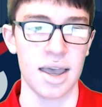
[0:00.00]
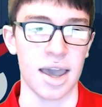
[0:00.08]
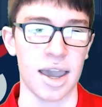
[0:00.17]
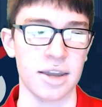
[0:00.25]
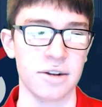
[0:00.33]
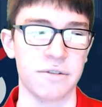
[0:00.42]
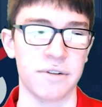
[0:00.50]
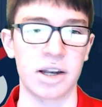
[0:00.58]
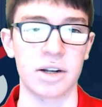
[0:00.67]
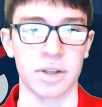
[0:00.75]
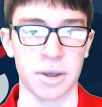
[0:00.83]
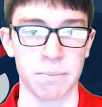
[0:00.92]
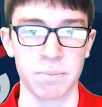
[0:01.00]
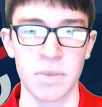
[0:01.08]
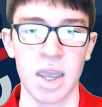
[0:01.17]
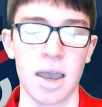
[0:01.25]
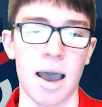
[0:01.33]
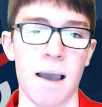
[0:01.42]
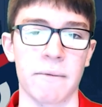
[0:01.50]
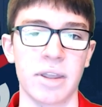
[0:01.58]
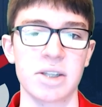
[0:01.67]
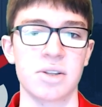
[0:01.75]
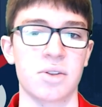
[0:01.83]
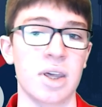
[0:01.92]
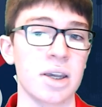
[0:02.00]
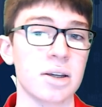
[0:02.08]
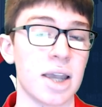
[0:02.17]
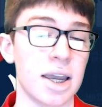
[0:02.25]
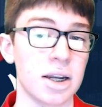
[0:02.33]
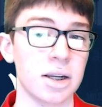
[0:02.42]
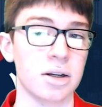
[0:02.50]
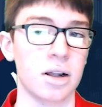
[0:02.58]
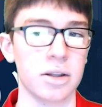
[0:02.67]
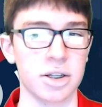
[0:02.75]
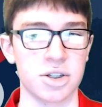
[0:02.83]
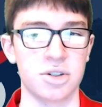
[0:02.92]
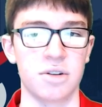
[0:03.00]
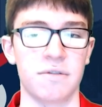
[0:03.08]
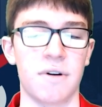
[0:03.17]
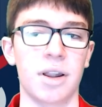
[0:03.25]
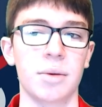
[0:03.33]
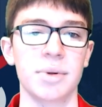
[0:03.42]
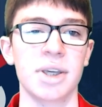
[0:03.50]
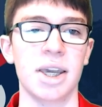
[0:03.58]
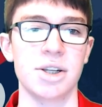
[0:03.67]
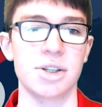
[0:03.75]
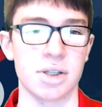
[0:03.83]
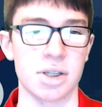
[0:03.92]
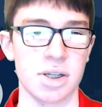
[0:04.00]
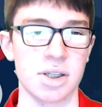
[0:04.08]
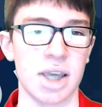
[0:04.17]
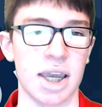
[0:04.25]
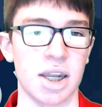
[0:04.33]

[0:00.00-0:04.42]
And finally, I would like to thank and acknowledge the following agencies and